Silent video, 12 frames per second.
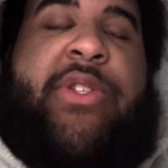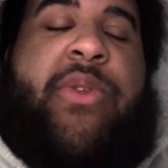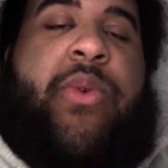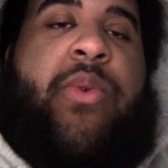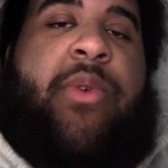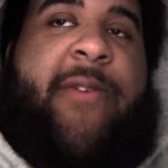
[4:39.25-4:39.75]

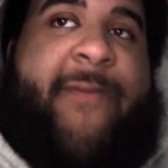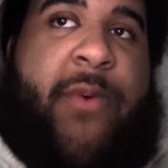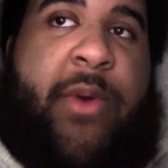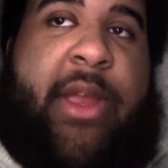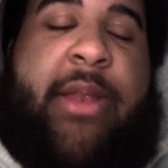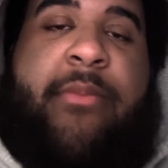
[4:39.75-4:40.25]
to
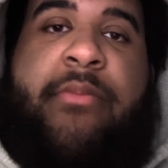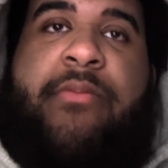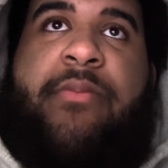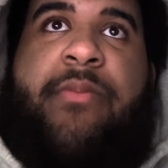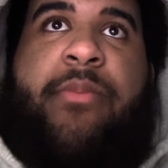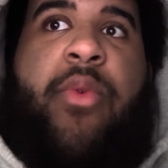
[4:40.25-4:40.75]
avoid
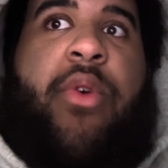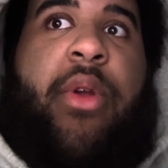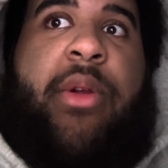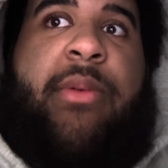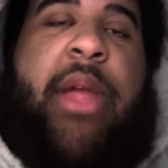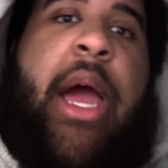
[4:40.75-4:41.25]

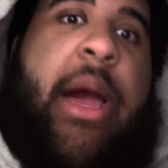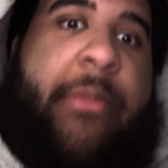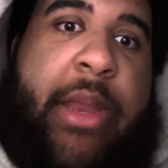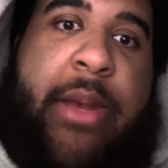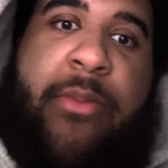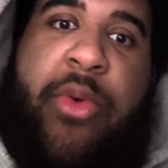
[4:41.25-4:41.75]
more
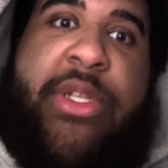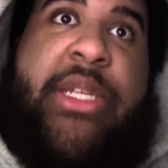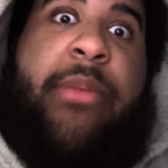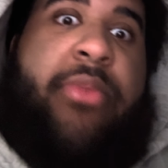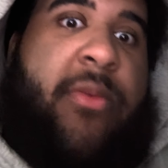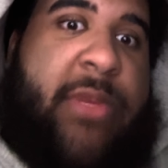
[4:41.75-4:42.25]
common, more
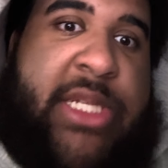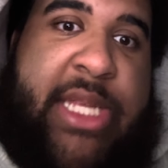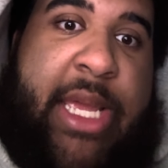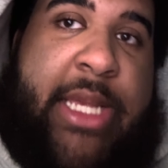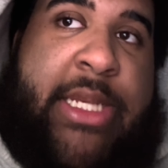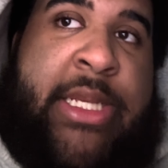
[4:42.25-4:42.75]
simple
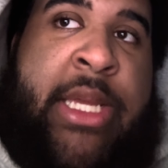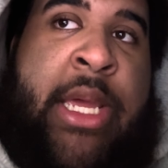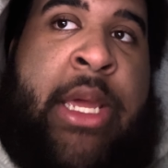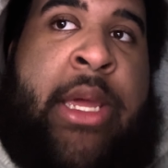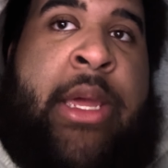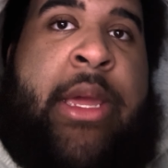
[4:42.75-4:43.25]
mistakes
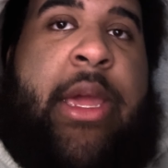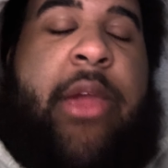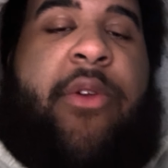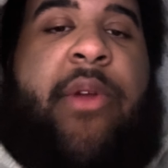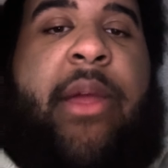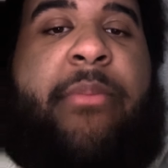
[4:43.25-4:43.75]
and
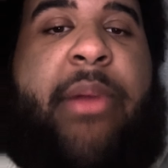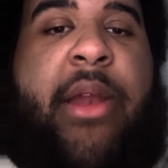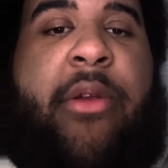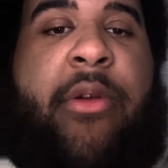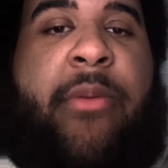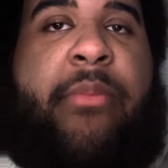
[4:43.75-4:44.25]
create
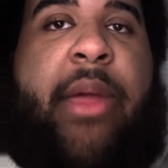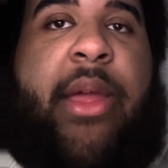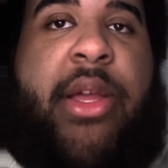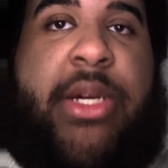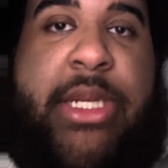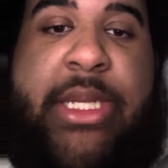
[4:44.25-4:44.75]
better baked
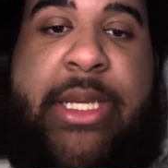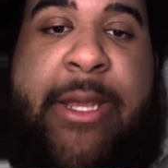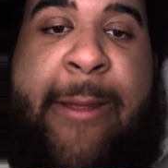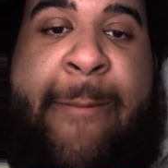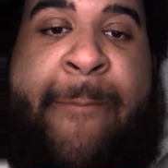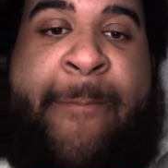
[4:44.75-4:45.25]
goods.
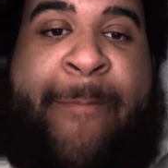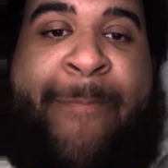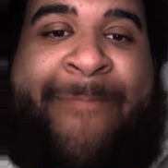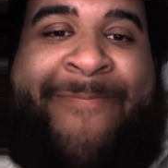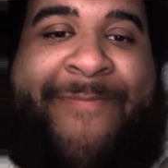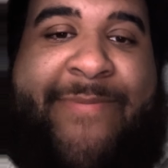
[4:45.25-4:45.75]

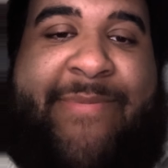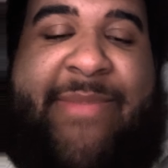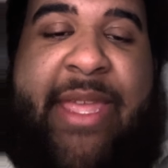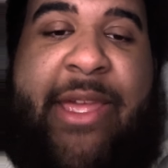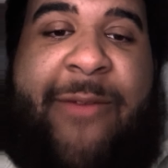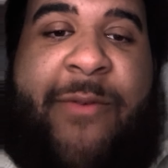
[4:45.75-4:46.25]

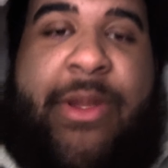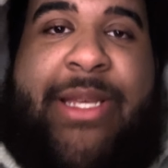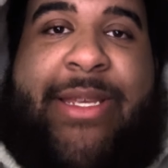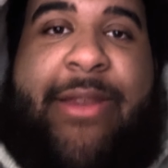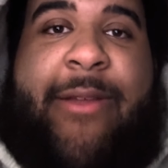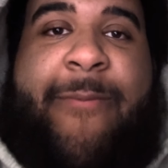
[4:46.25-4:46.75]
Thank you for
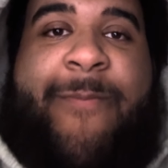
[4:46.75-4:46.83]
listening.